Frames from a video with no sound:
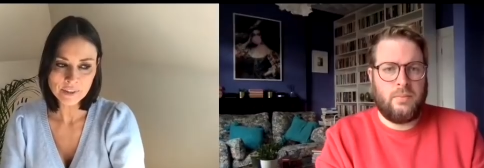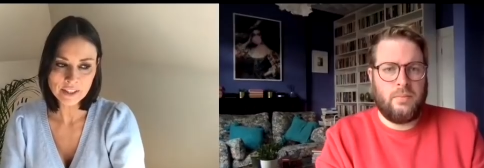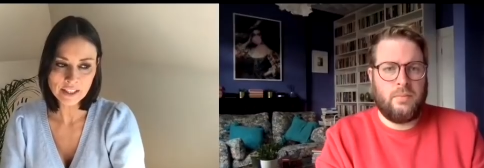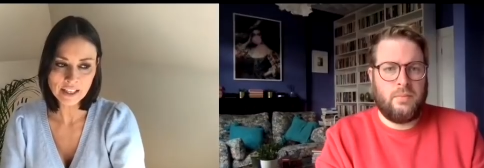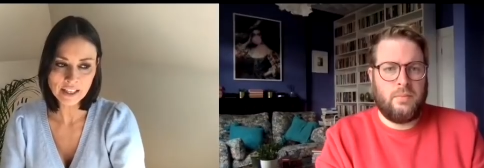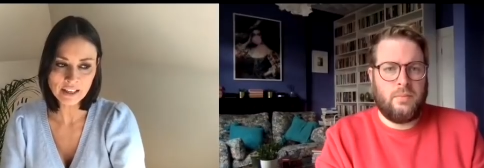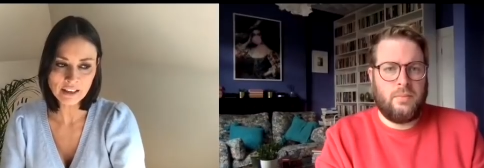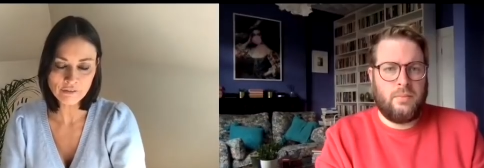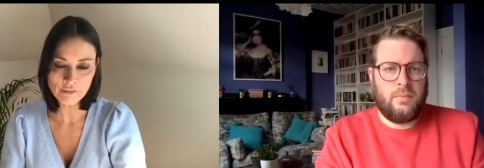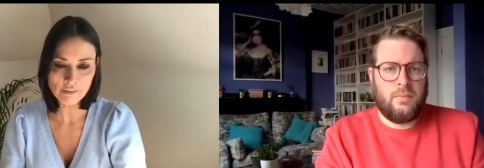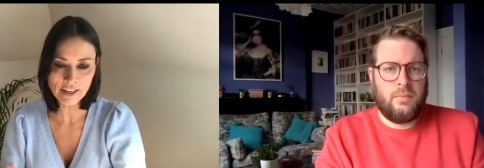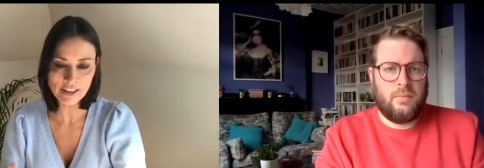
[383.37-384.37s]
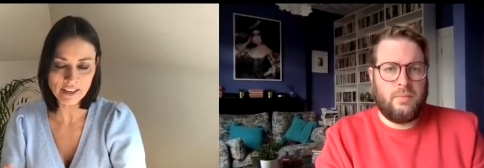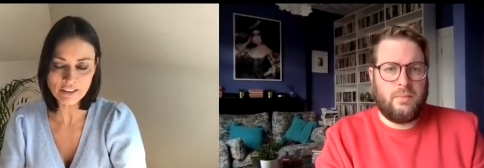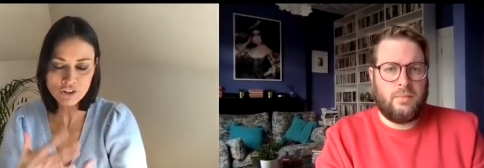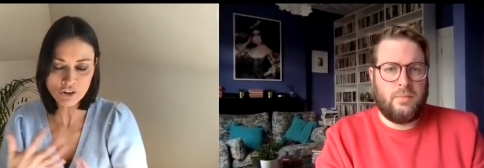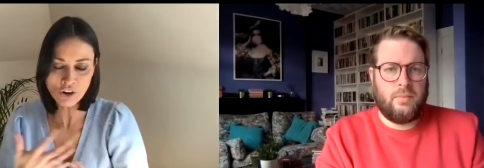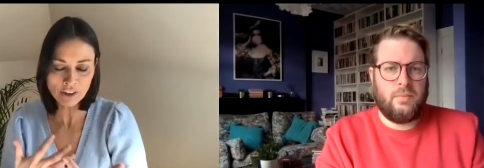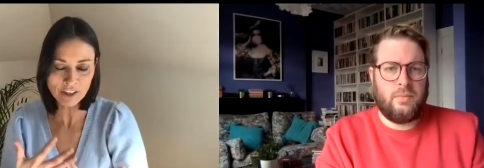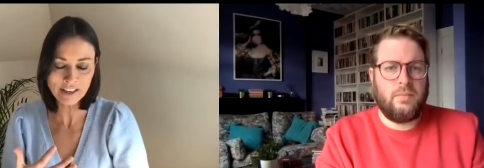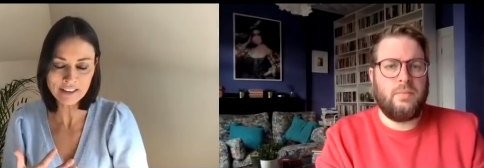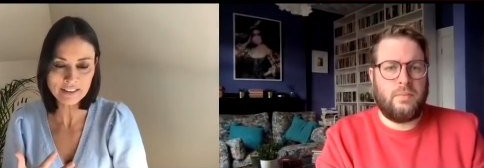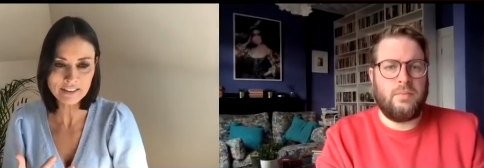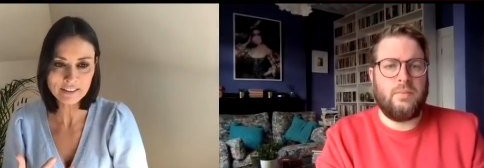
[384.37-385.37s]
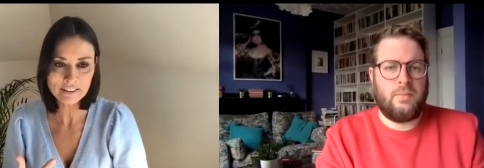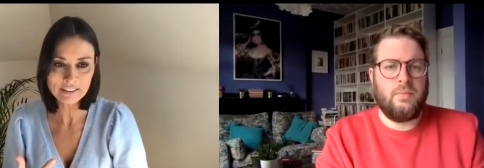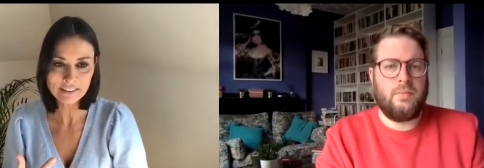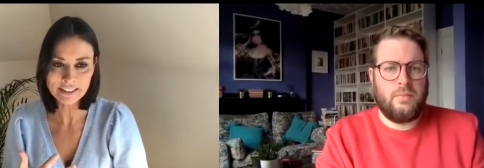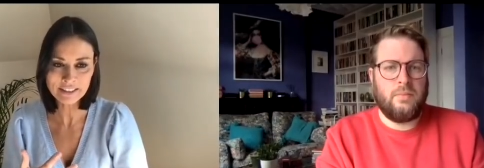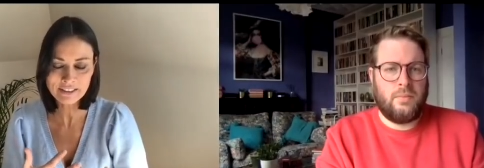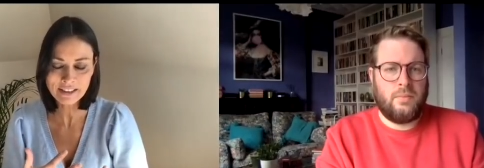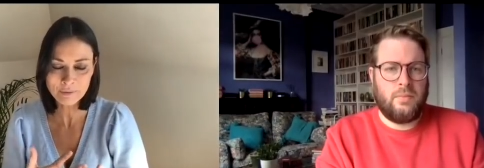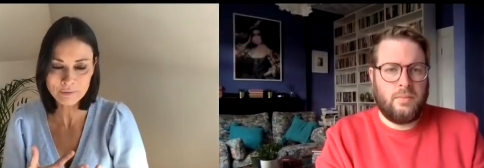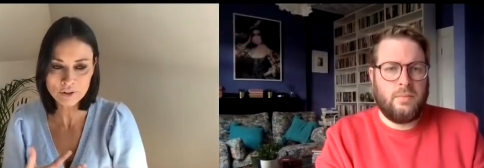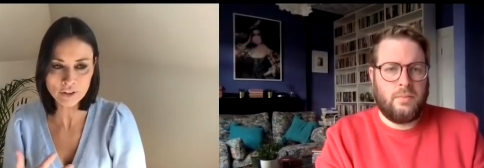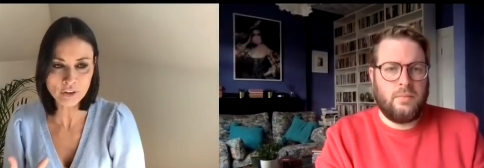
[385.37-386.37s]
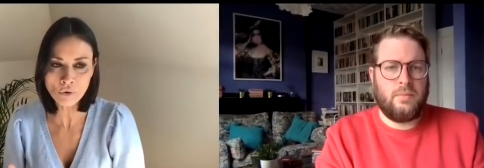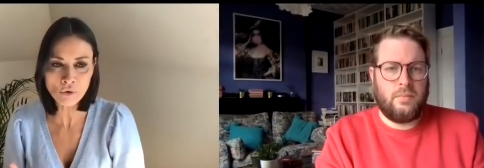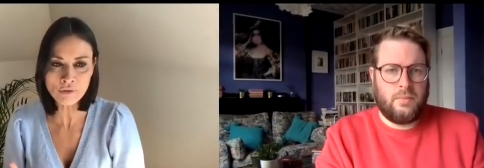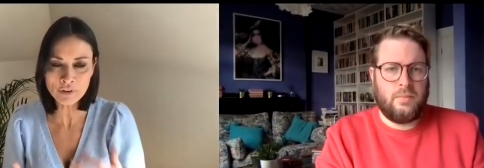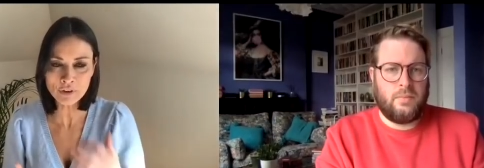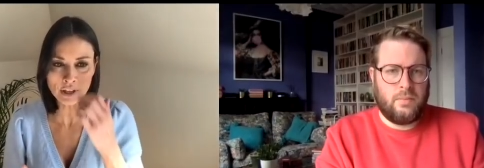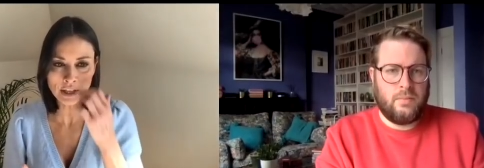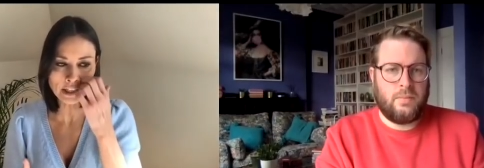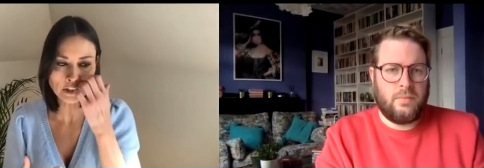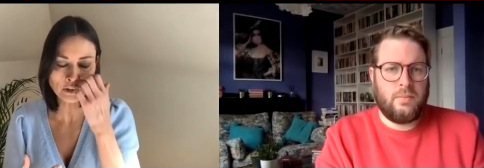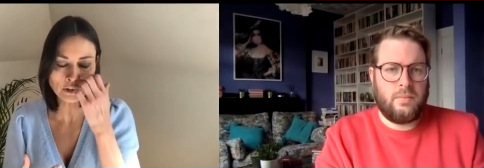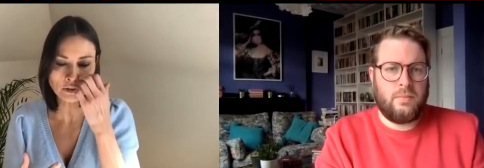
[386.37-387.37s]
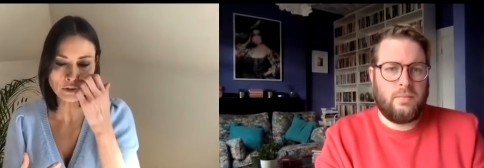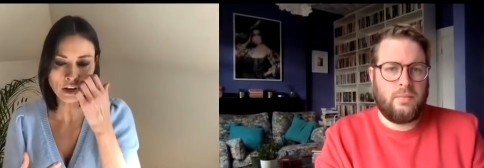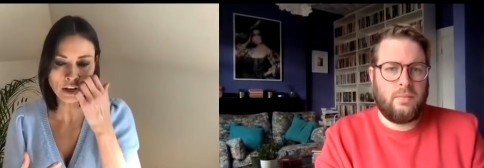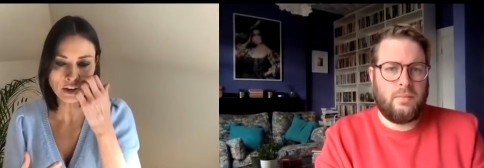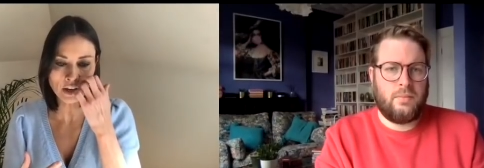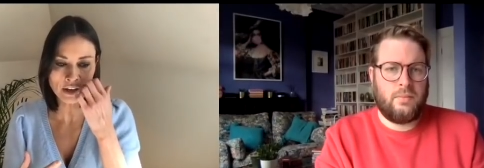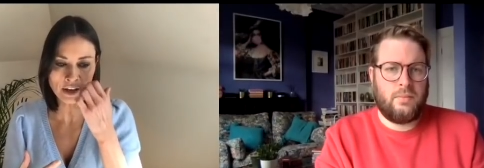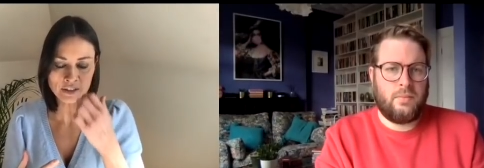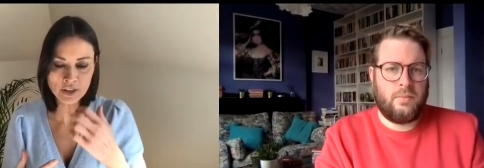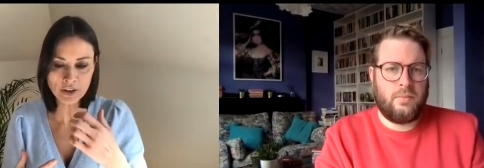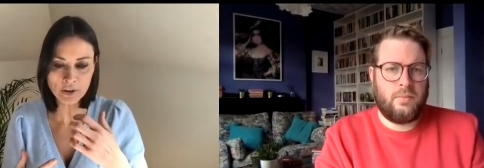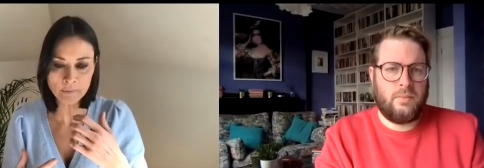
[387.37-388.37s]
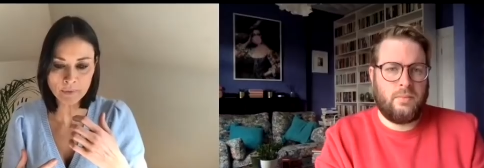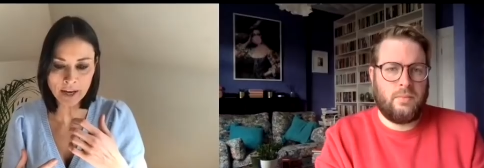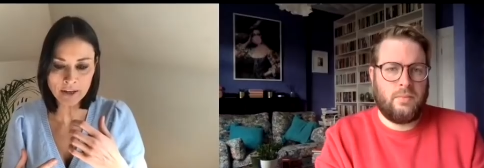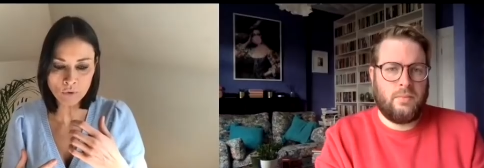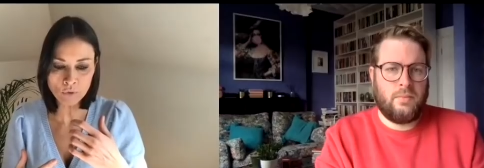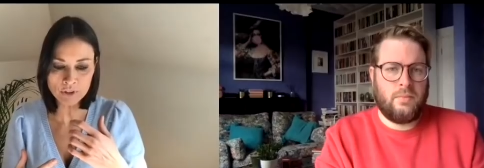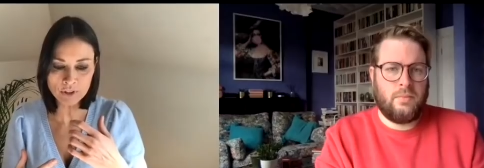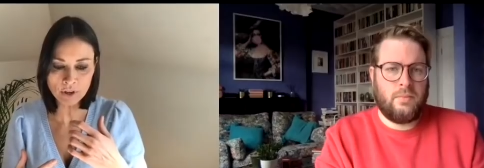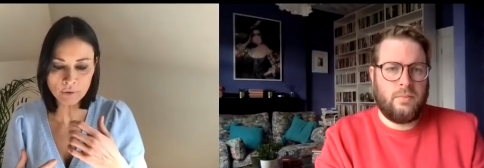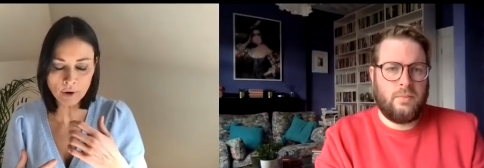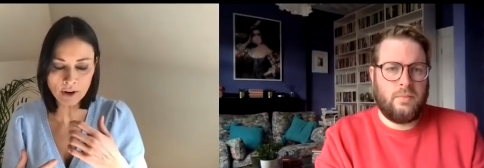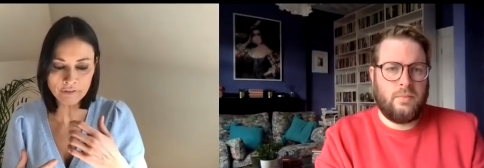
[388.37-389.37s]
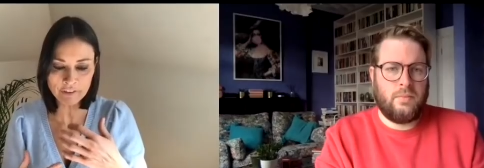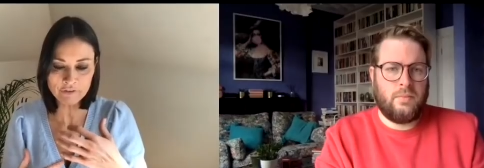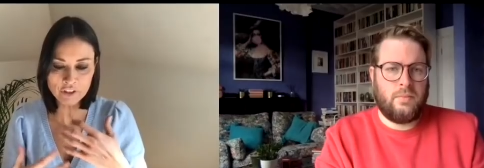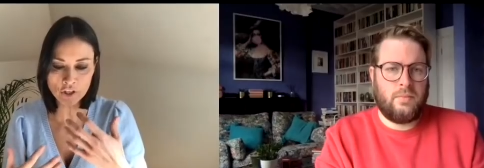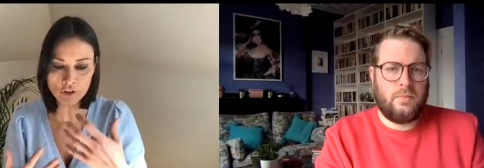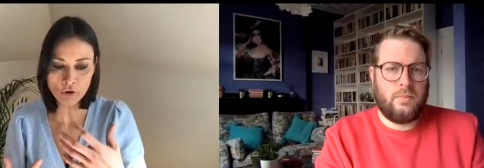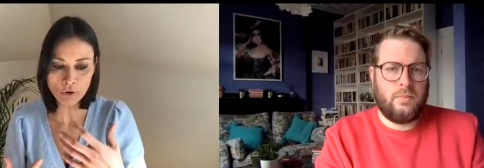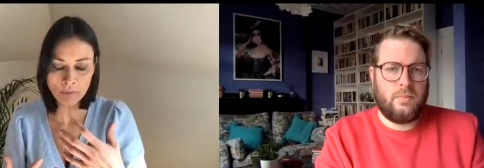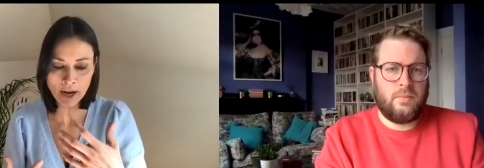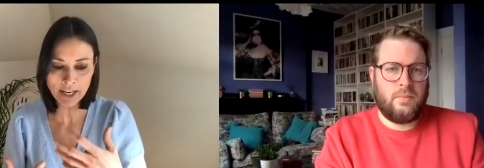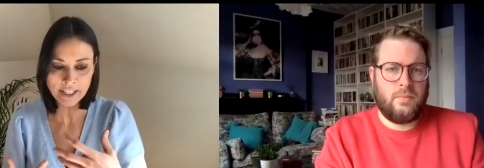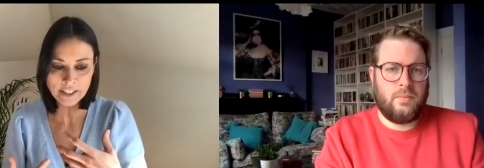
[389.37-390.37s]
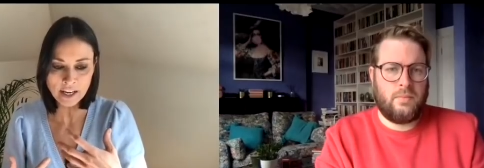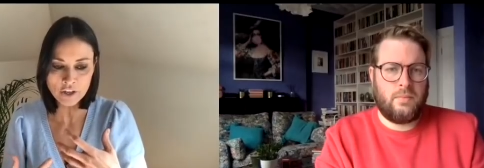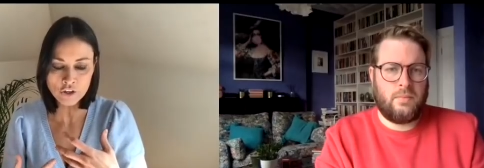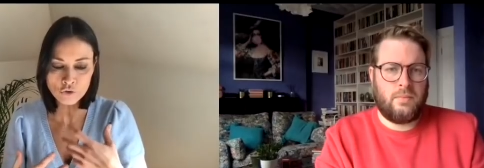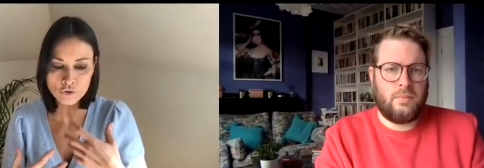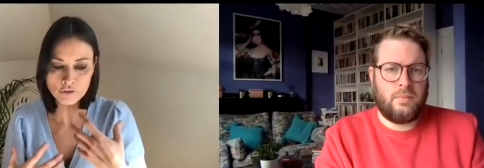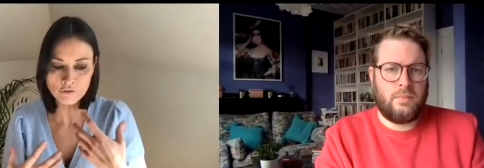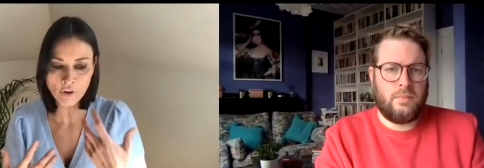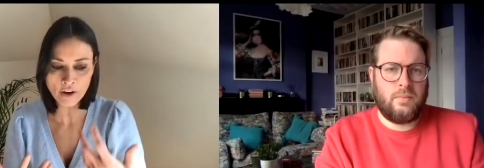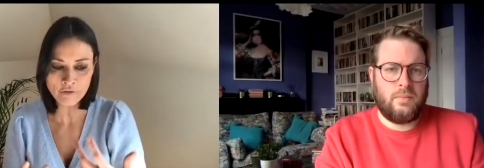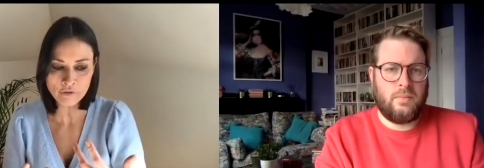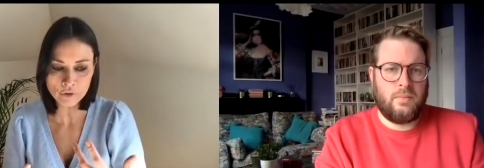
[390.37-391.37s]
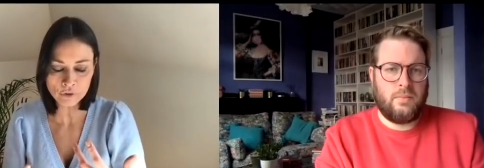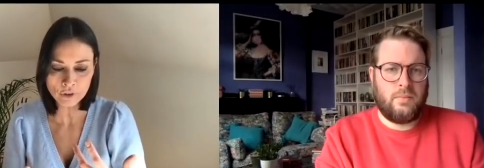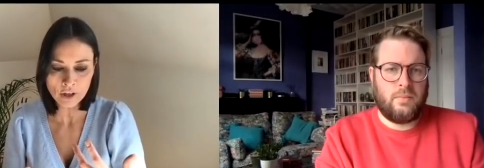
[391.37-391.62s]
Speaker 1: It it is shocking it's absolutely awful and it doesn't and, and as a and also a 15 year old mind and your survival